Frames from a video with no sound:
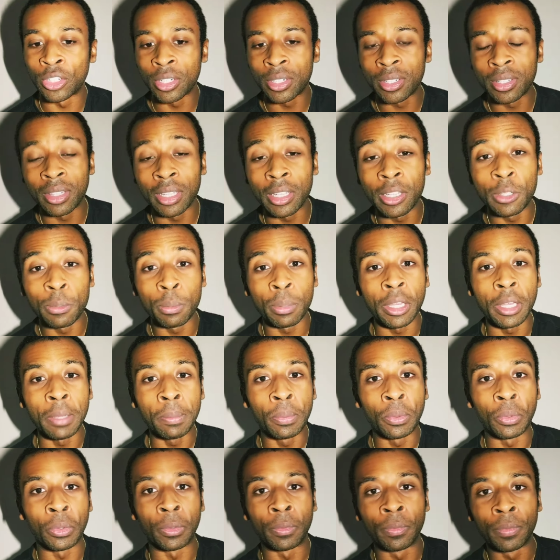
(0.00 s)
just these
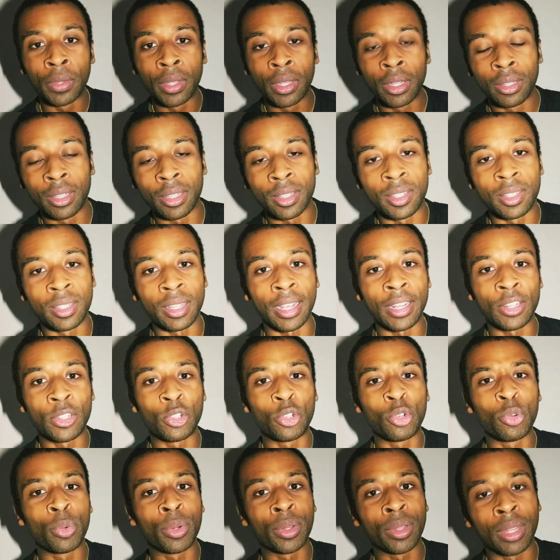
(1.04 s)
people, the
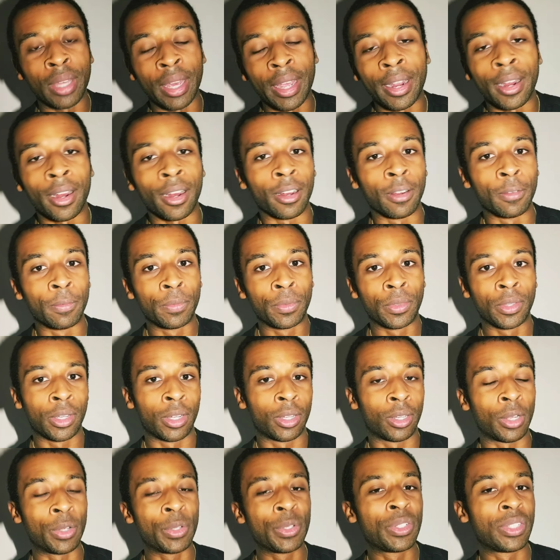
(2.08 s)
saints who were there,
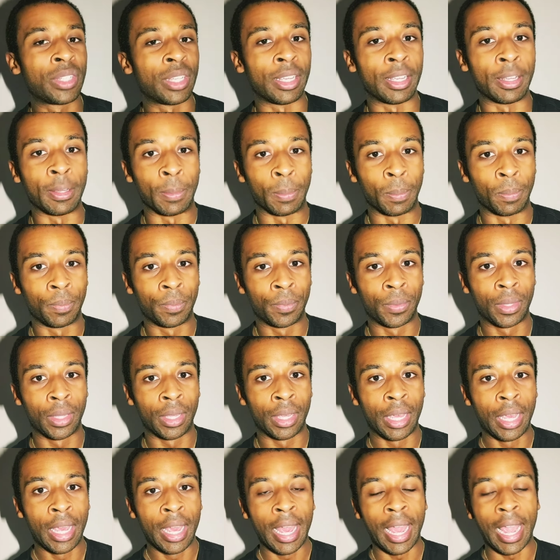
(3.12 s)
close to him.
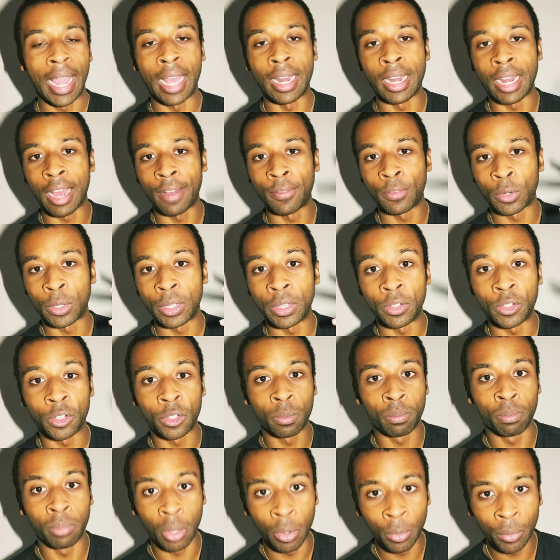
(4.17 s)
And after he
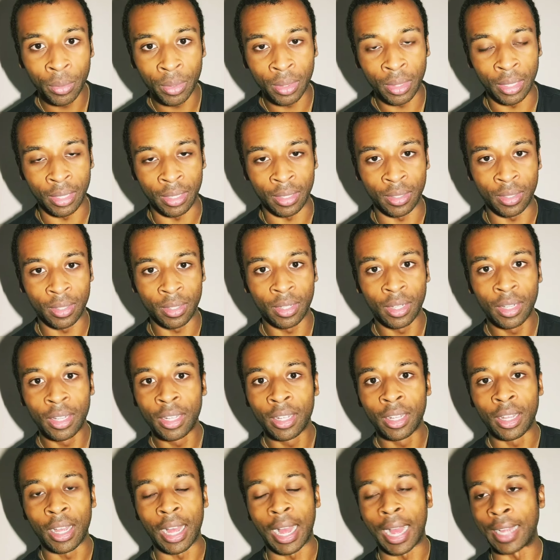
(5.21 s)
spoke this,
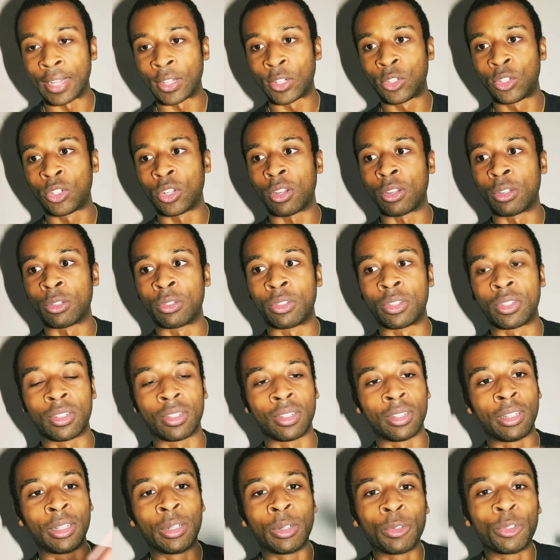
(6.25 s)
I saw
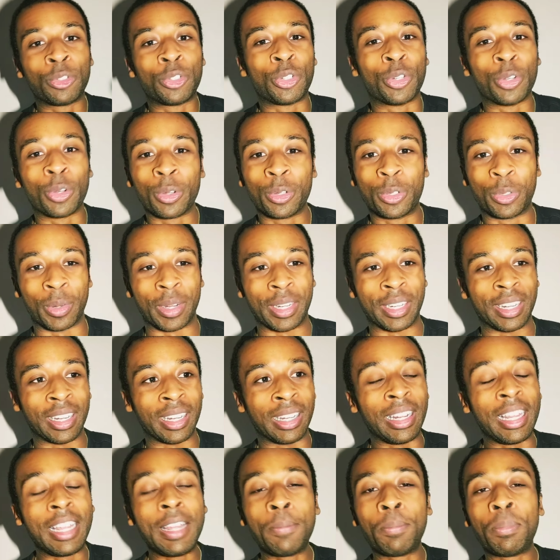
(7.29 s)
little
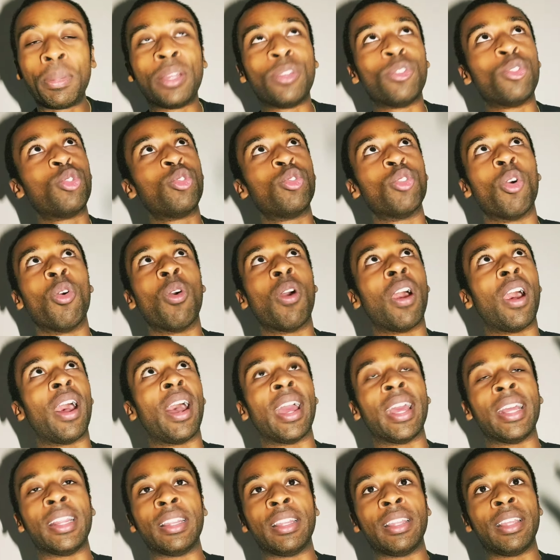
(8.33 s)
children leaping so
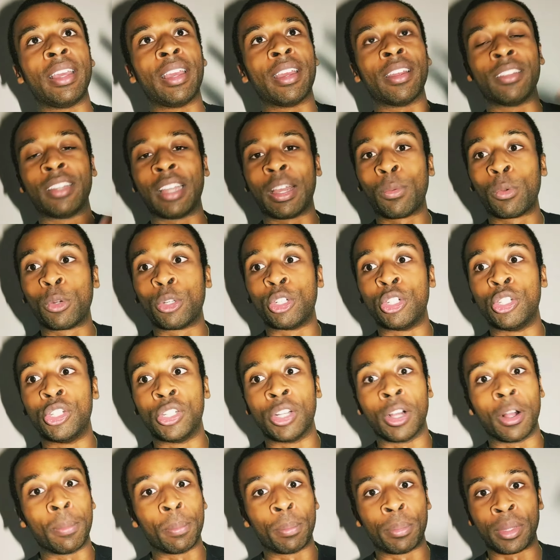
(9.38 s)
high in the air. They were
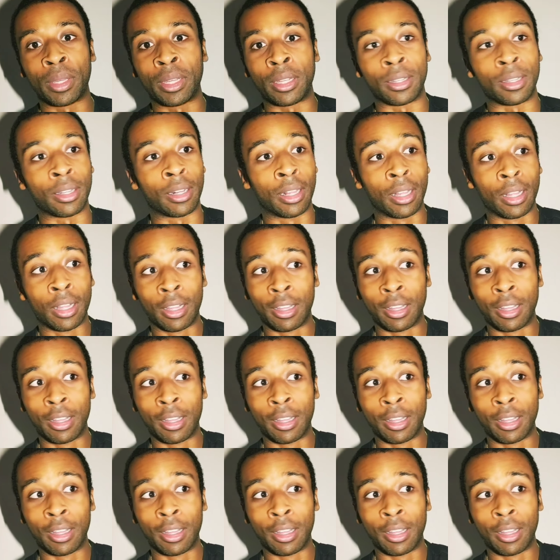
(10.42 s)
jumping